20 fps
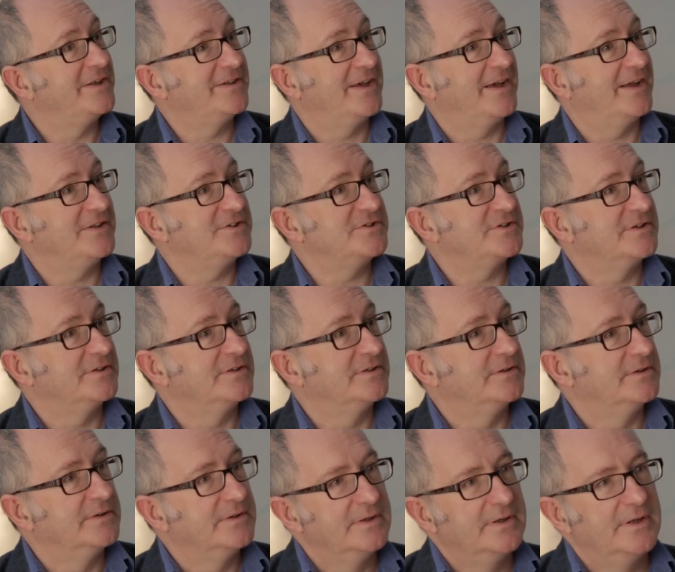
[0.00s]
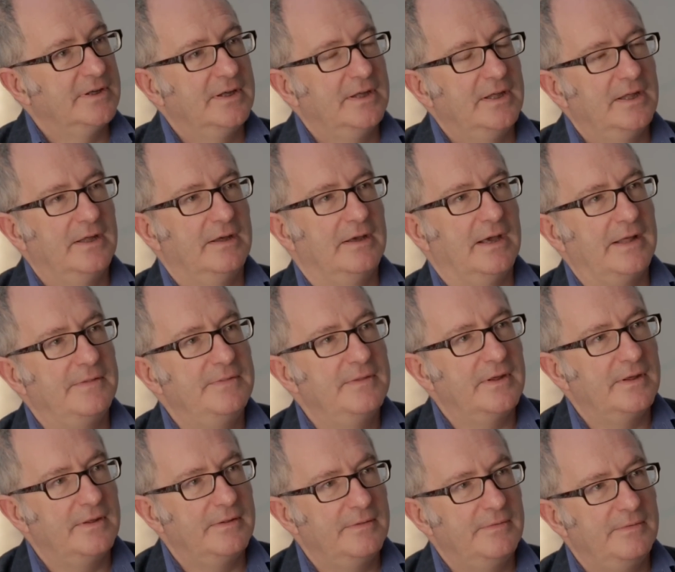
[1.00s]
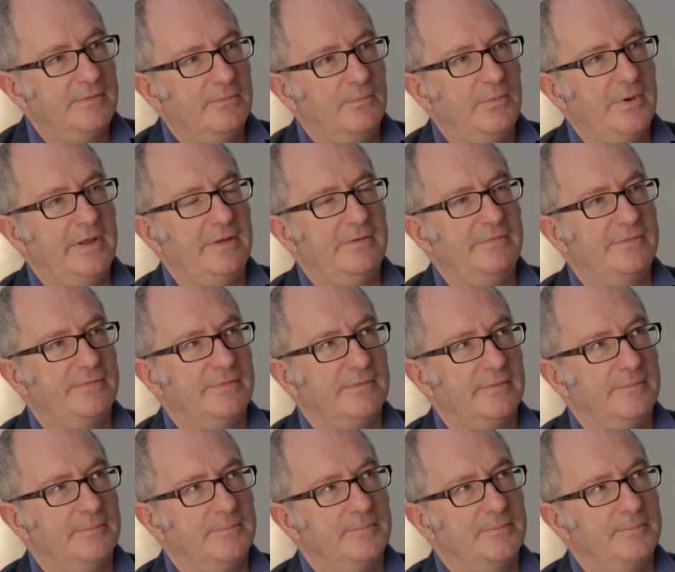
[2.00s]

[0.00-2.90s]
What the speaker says: attached. Yeah, and that we've,